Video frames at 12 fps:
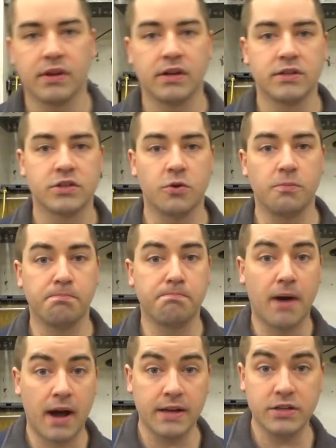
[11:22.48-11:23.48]
So
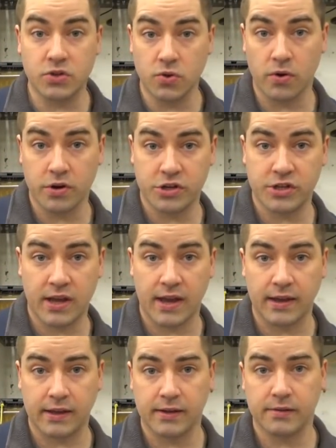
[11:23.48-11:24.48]
my storage
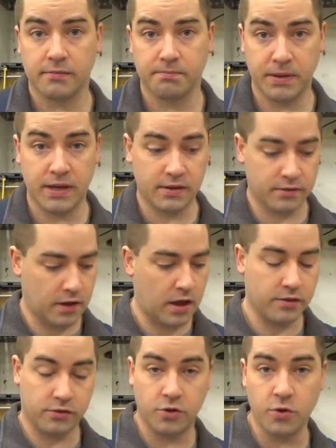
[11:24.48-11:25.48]
tank, being
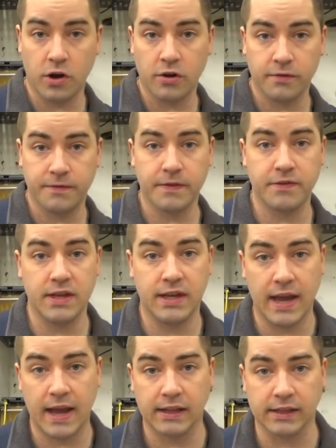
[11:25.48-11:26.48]
250
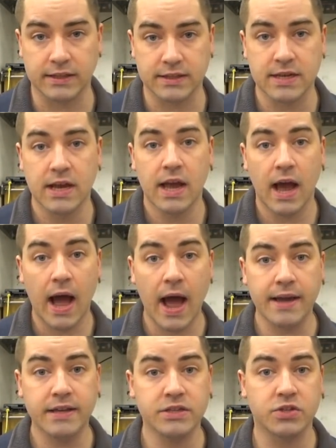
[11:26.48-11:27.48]
gallons,
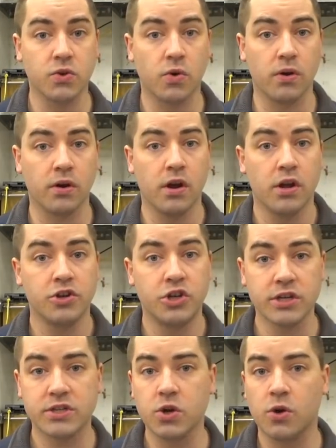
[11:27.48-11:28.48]
I can store
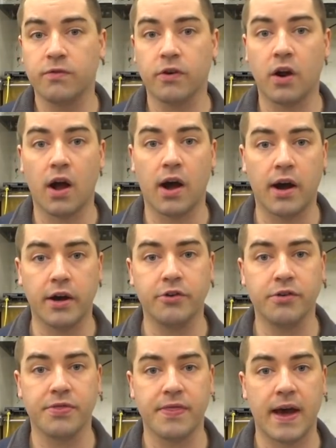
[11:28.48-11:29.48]
just over
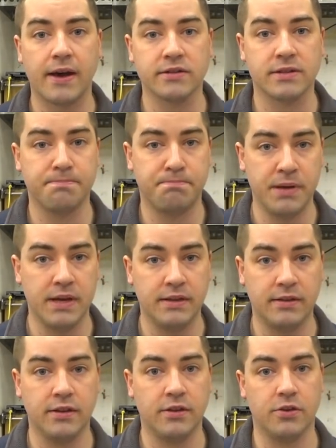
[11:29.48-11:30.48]
100,000
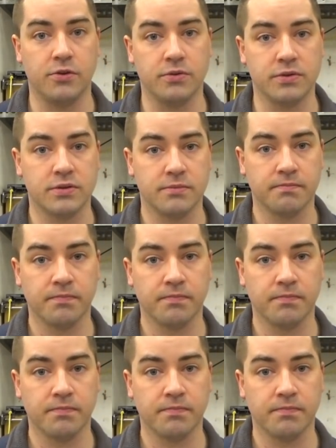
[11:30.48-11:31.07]
BTUs.